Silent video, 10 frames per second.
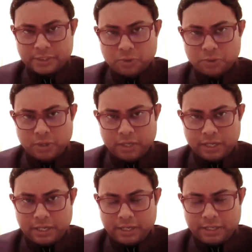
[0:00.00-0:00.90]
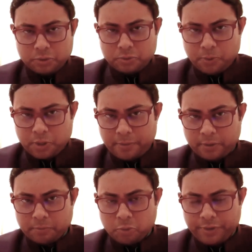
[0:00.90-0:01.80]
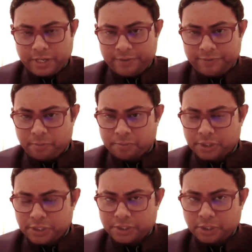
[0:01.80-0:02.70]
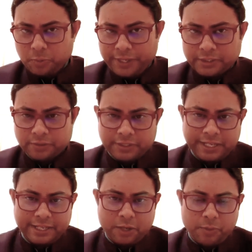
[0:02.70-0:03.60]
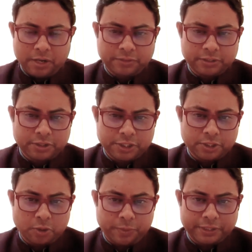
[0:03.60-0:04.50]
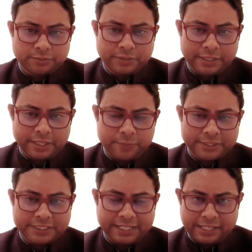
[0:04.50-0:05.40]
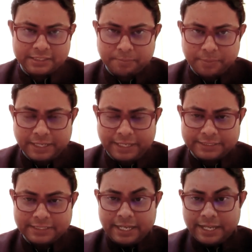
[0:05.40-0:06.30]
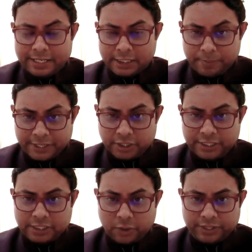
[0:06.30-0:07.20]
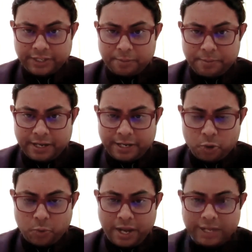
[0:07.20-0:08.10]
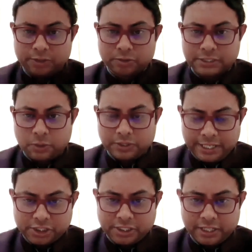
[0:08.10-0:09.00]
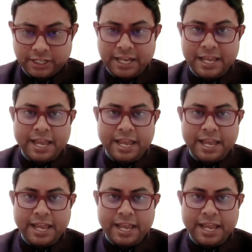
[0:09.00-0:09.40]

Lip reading: to ask you, you spoke about moving away from traditional ways of thinking. One of the traditional ways of thinking which connects the Middle East, especially Saudi Arabia and UAE, to South Asia,